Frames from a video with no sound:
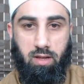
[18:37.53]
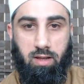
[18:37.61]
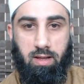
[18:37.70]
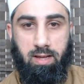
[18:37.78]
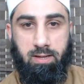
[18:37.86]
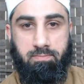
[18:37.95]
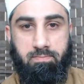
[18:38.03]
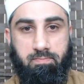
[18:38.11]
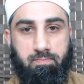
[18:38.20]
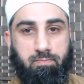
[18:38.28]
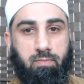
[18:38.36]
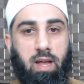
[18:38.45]
um,
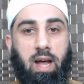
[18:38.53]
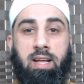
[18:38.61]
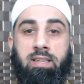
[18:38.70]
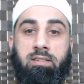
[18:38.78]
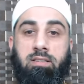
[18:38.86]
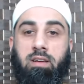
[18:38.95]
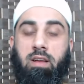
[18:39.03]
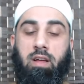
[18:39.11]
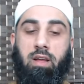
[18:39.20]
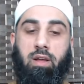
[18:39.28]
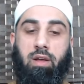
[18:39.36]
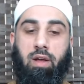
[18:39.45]
and
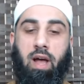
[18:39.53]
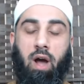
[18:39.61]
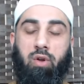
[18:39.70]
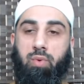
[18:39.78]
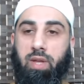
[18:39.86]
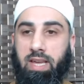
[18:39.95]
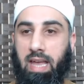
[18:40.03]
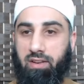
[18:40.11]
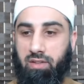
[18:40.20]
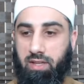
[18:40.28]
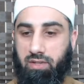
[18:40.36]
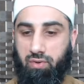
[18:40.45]
how do we get to
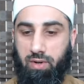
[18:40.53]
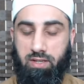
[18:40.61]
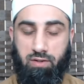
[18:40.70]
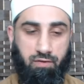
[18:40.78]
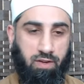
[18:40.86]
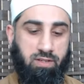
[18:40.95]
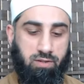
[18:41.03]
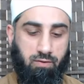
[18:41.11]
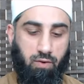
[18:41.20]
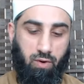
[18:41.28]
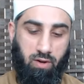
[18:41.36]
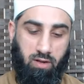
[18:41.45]
these rulings so first of
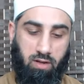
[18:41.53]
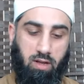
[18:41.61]
all